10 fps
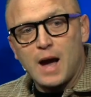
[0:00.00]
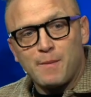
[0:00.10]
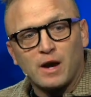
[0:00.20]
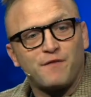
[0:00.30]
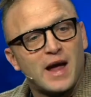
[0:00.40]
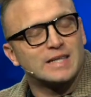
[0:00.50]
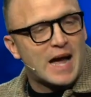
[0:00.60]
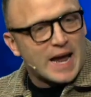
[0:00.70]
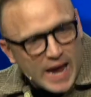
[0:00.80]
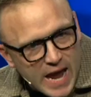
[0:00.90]
As a matter of fact,
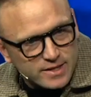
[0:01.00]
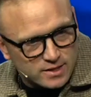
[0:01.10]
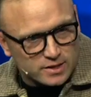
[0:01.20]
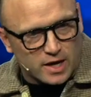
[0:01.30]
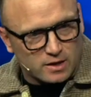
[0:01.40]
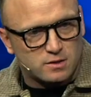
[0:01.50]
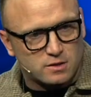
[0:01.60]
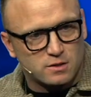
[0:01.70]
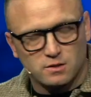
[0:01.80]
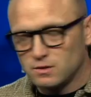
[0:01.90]
I hate
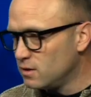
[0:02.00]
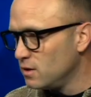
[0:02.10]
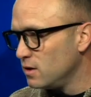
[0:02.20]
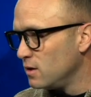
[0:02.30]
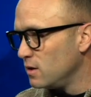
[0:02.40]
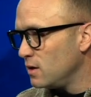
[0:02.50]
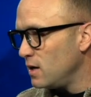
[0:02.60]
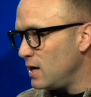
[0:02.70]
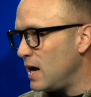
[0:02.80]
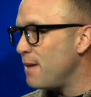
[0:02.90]
snakes.
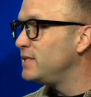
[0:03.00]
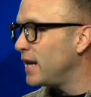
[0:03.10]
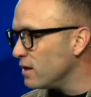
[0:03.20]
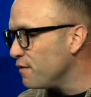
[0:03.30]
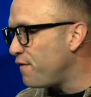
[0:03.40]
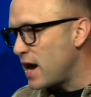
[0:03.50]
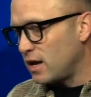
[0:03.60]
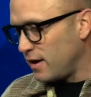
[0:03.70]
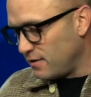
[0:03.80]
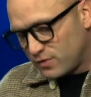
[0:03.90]
I'm
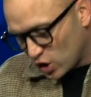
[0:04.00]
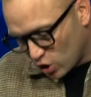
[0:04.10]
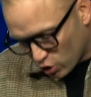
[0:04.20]
terrified. Even the